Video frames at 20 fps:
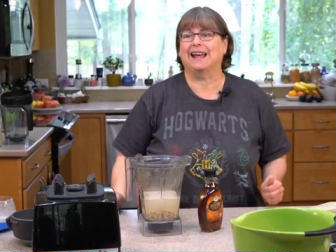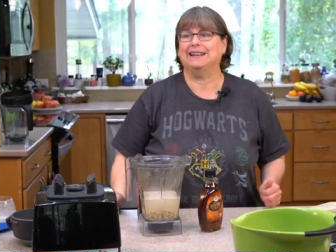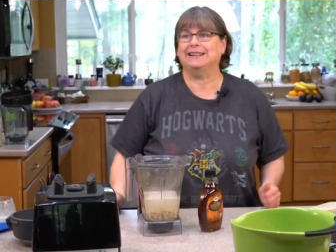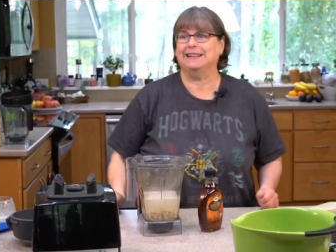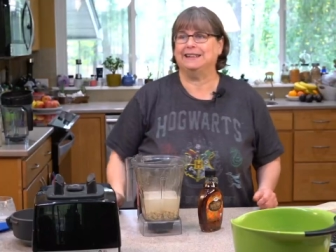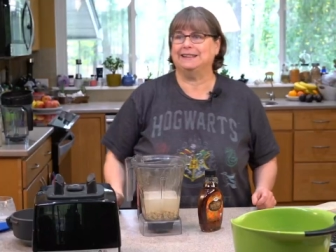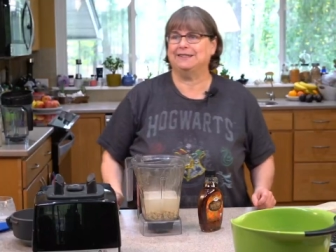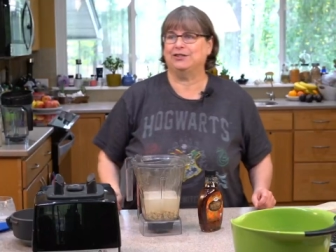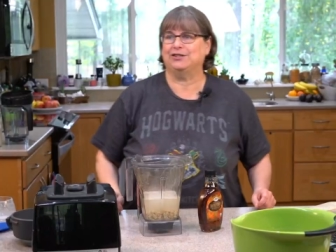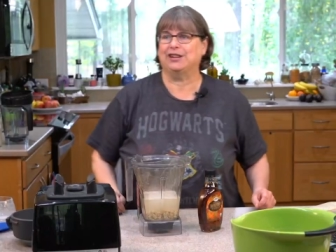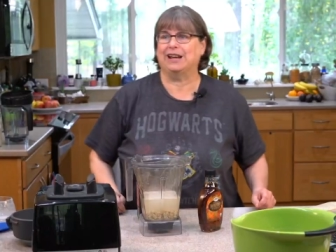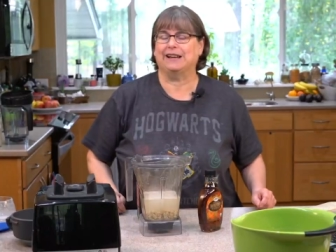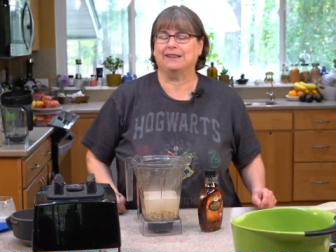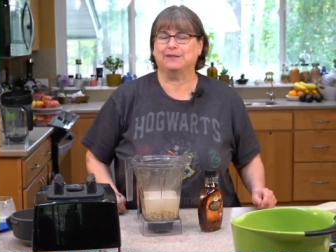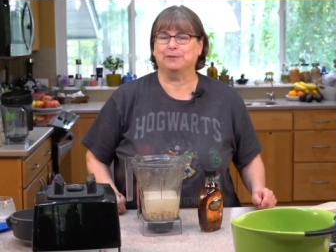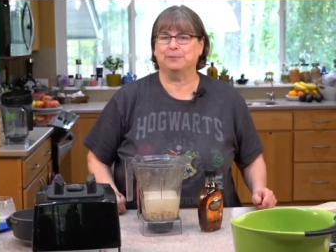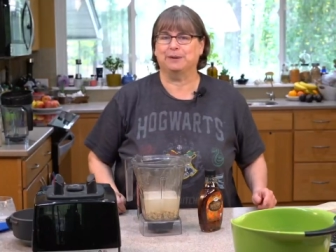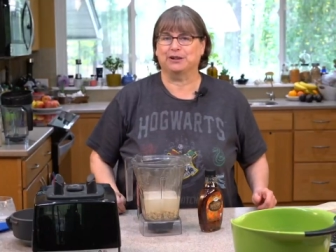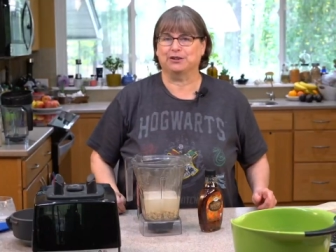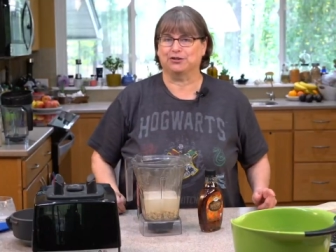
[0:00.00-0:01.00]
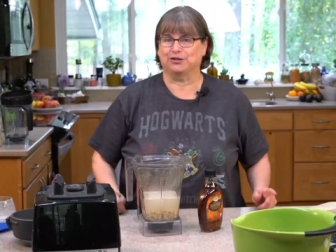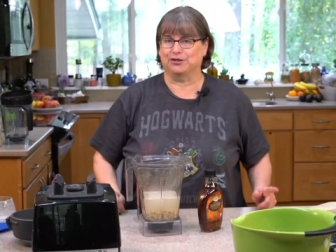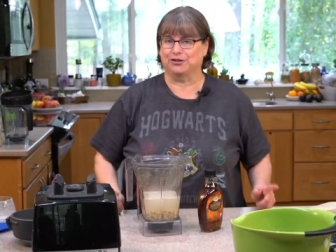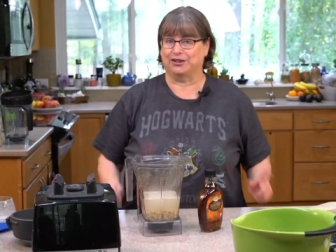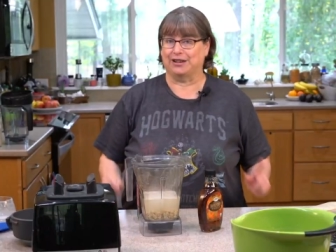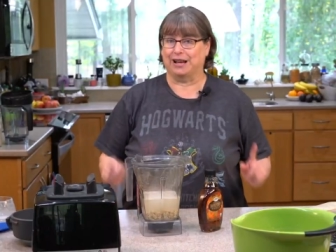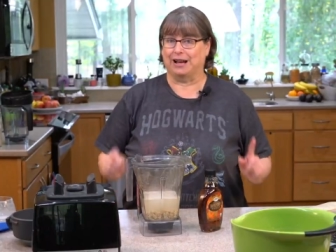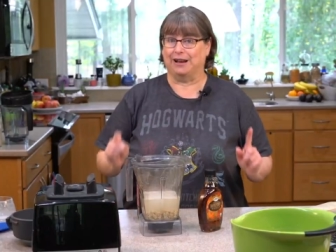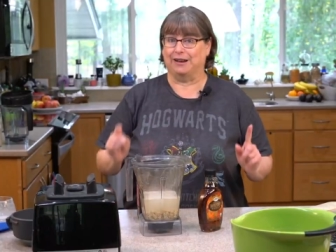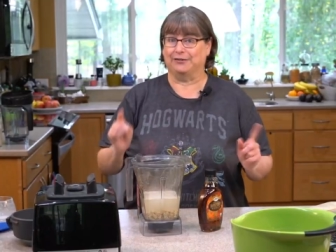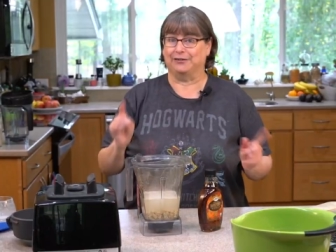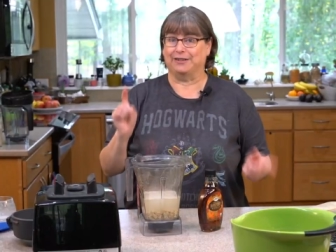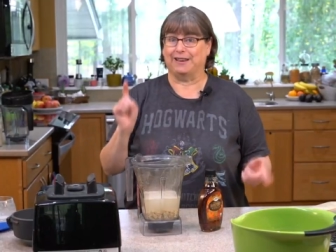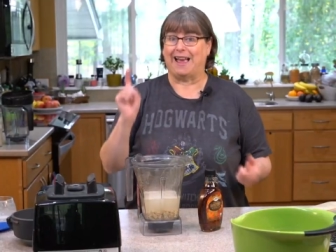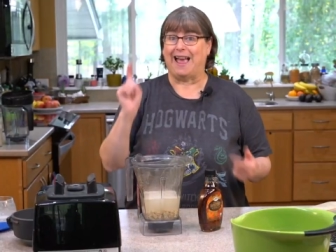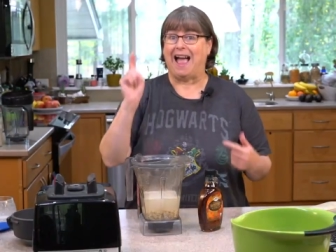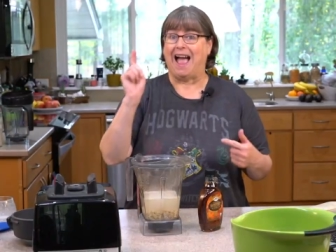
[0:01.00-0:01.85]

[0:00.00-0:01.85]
I need to take some pictures of.